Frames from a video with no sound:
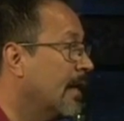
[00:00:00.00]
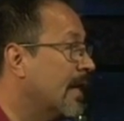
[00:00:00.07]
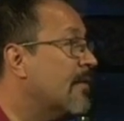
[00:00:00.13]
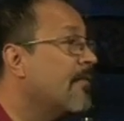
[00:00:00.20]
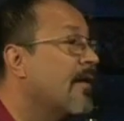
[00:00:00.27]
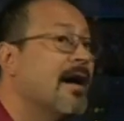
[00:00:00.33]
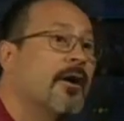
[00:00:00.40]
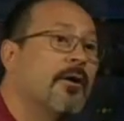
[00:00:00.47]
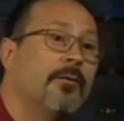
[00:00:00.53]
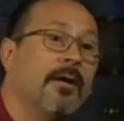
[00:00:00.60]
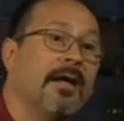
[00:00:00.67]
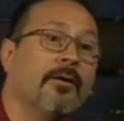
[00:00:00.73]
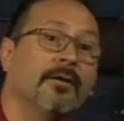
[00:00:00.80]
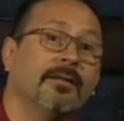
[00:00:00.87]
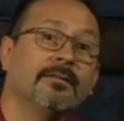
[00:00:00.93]
if I
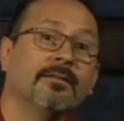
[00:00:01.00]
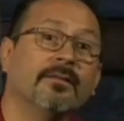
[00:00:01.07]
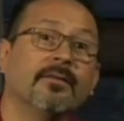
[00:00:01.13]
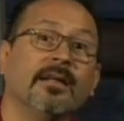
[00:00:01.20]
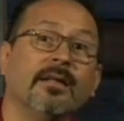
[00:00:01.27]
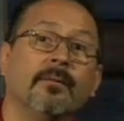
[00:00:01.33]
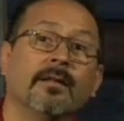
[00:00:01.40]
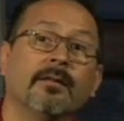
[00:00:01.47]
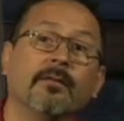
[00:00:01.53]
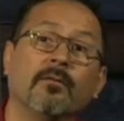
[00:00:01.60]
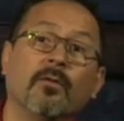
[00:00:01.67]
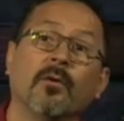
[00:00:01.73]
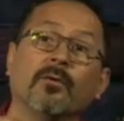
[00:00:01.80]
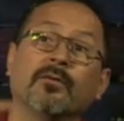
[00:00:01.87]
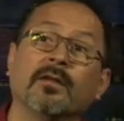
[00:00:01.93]
agree or disagree with
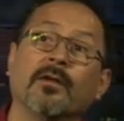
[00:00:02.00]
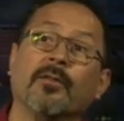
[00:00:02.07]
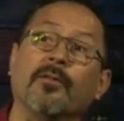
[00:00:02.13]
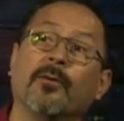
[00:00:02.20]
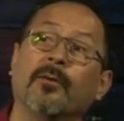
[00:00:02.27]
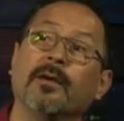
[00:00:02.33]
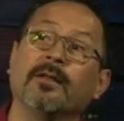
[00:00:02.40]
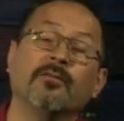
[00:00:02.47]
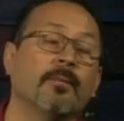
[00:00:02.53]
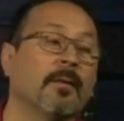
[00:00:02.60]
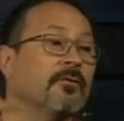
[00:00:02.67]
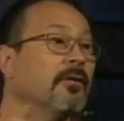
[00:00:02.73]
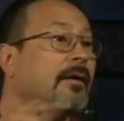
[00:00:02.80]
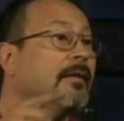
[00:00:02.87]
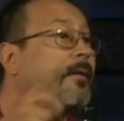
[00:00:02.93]
those in authority,
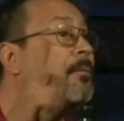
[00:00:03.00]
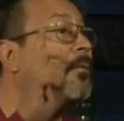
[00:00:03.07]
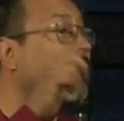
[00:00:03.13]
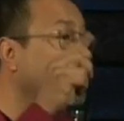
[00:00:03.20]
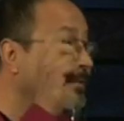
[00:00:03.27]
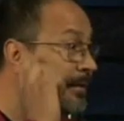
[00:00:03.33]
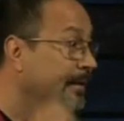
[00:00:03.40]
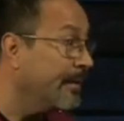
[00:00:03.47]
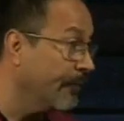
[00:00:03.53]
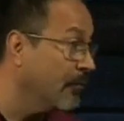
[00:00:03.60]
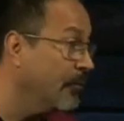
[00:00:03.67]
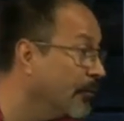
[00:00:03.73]
especially the President of